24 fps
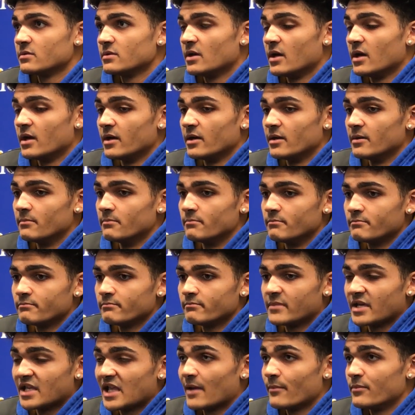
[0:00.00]
Um,
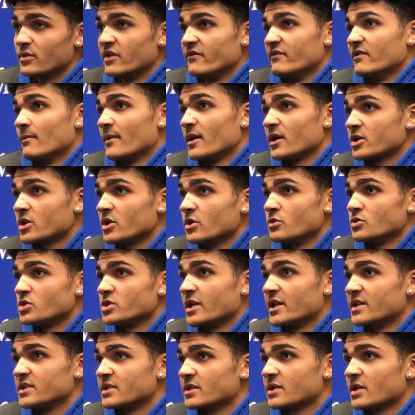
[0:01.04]
and I believe that my coach
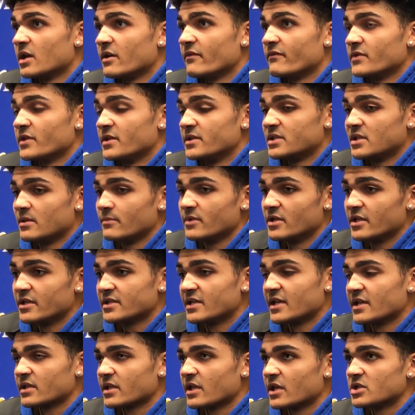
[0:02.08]
has the confidence in me
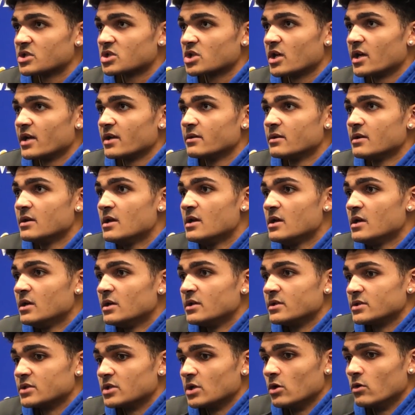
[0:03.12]
to take that shot.
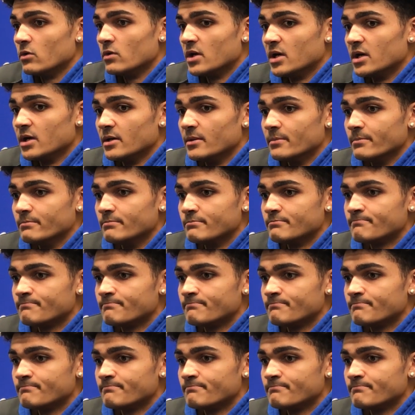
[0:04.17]
So um,